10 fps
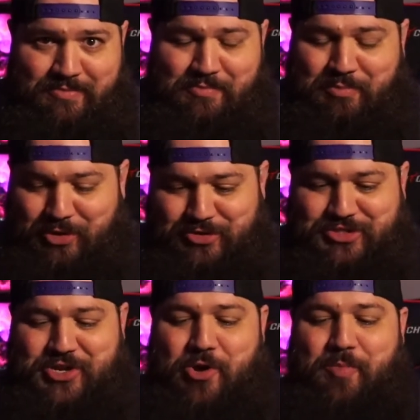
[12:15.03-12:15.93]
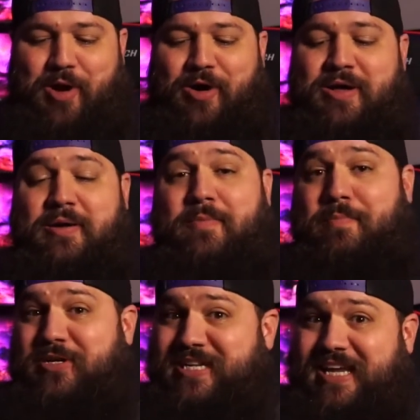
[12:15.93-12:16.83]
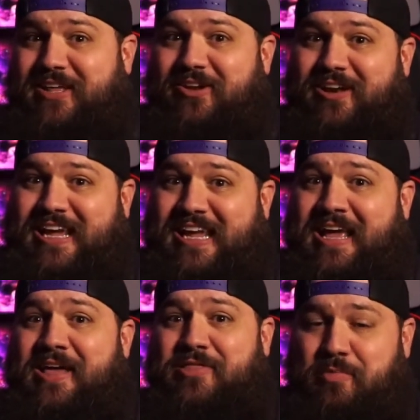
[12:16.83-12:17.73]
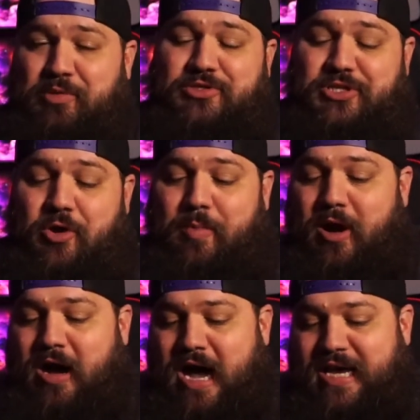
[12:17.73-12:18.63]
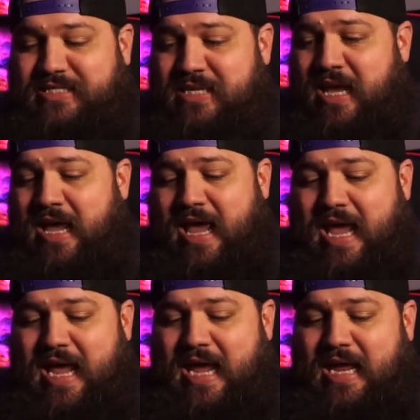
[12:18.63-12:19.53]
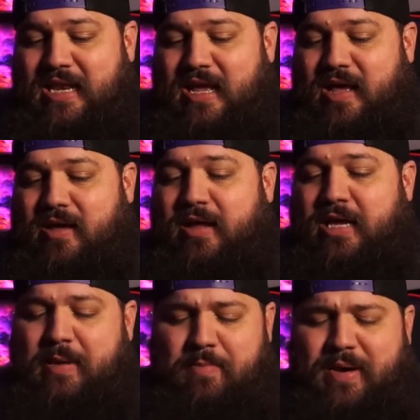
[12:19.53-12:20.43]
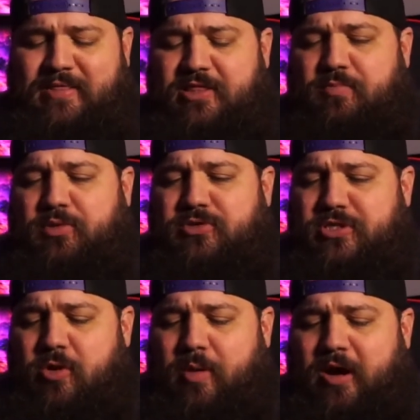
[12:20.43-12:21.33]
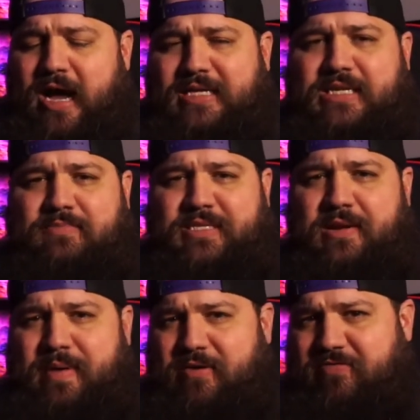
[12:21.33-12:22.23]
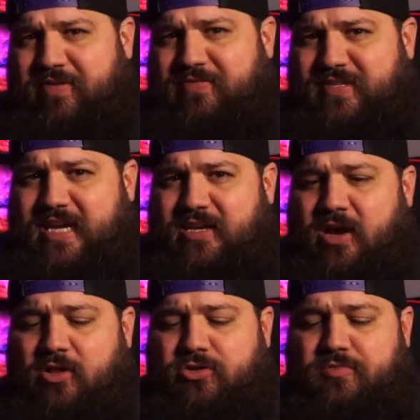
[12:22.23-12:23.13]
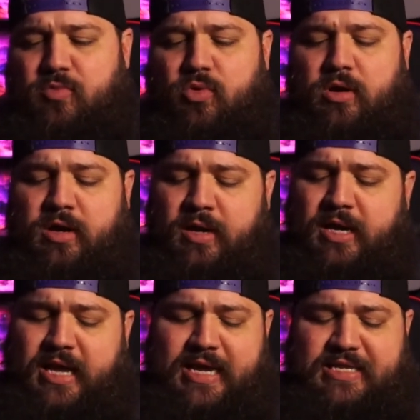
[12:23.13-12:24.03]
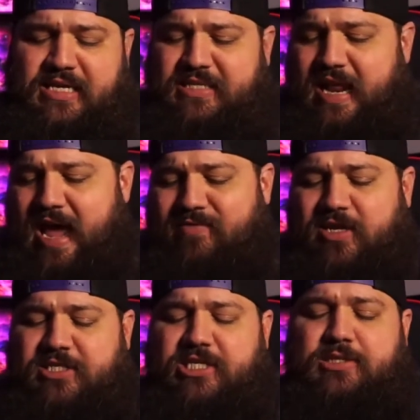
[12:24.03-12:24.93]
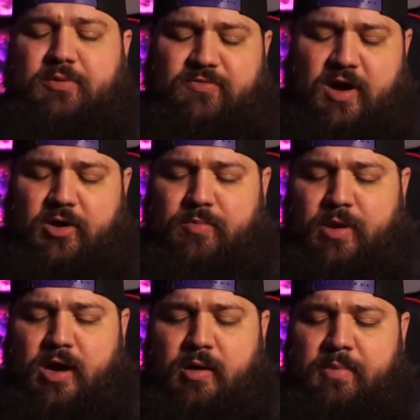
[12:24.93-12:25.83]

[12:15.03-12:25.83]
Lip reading: Blue Snowball. Particularly the Blue Snowball Ice. And keep in mind that the Blue Snowball Ice comes in about $15 more. It doesn't have an adjustable volume knob,